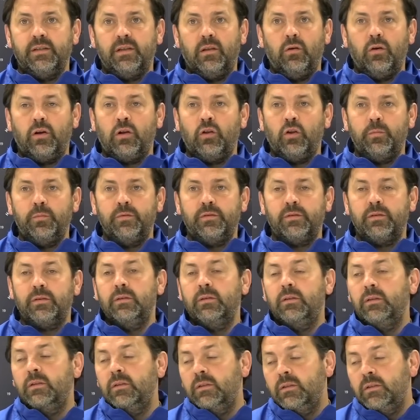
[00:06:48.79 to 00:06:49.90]
A lot of clubs
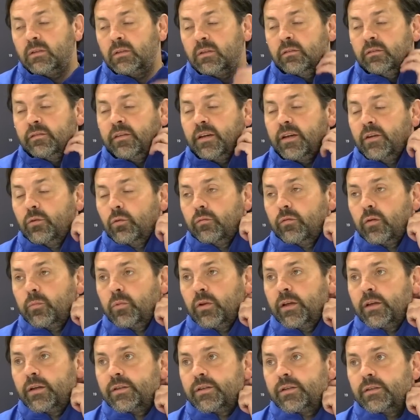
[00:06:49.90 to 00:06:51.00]
fighting over
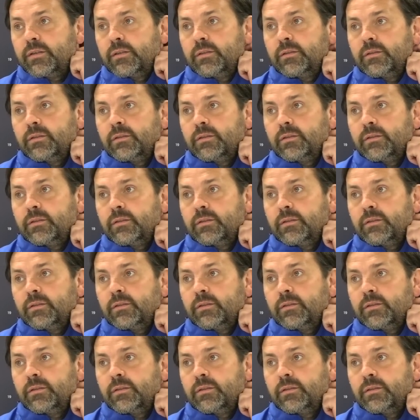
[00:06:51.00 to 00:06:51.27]
players.